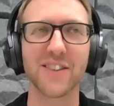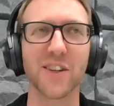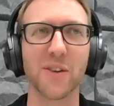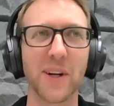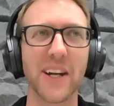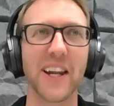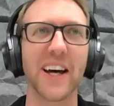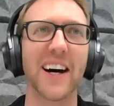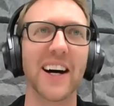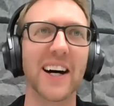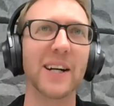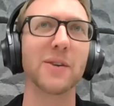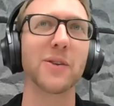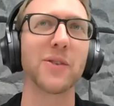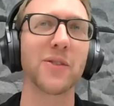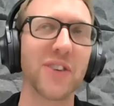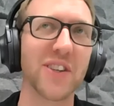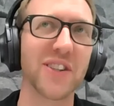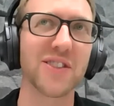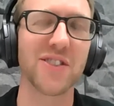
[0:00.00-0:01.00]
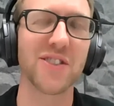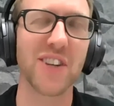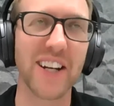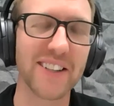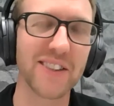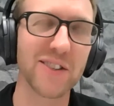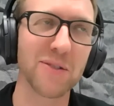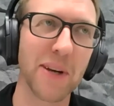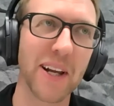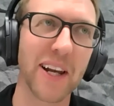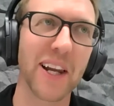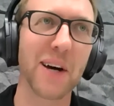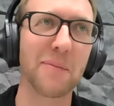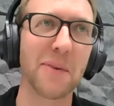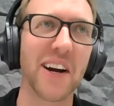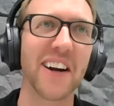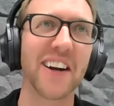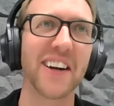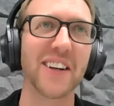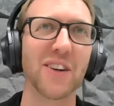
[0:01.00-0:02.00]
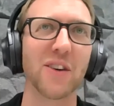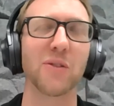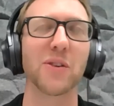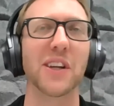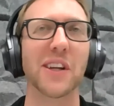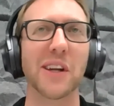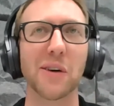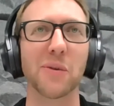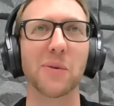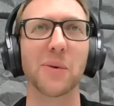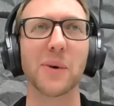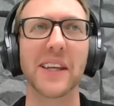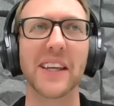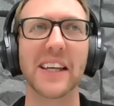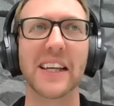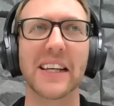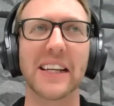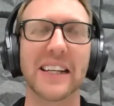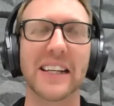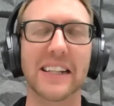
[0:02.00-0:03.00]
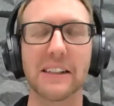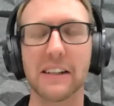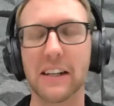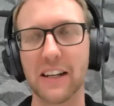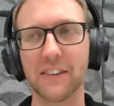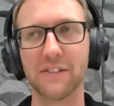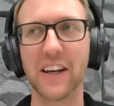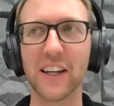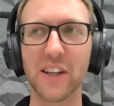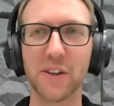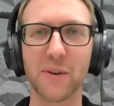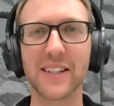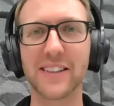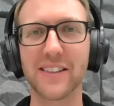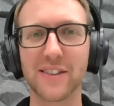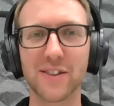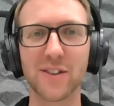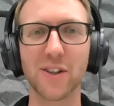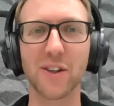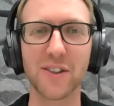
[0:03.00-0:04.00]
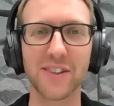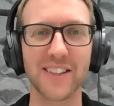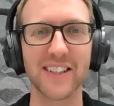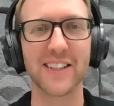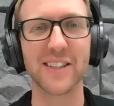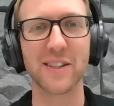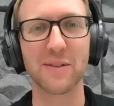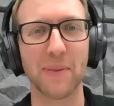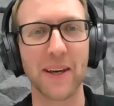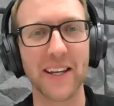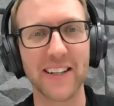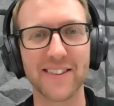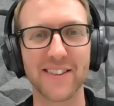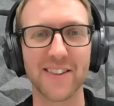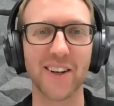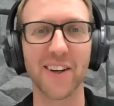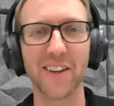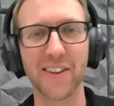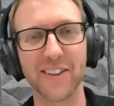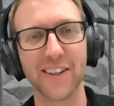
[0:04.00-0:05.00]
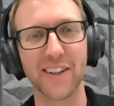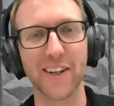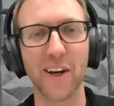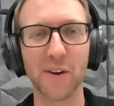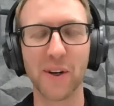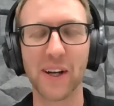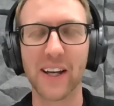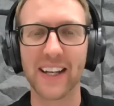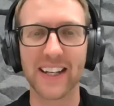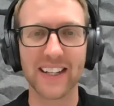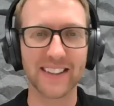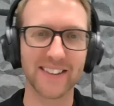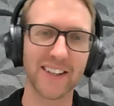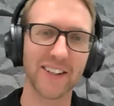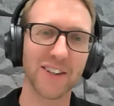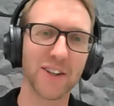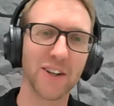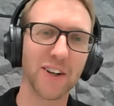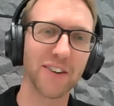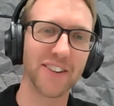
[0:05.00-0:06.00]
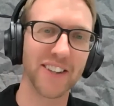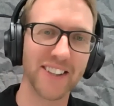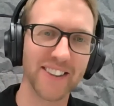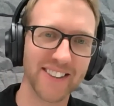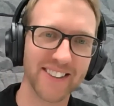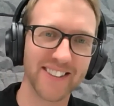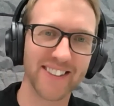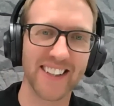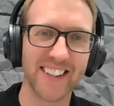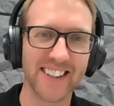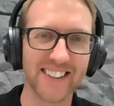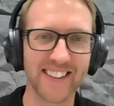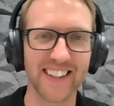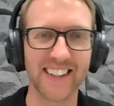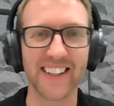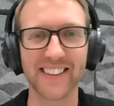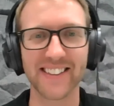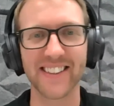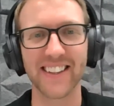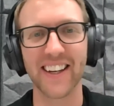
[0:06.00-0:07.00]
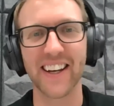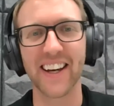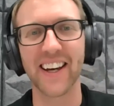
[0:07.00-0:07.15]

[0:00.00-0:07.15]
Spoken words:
So when I was first training to be a librarian, we evaluated sources based on, is it current? Is it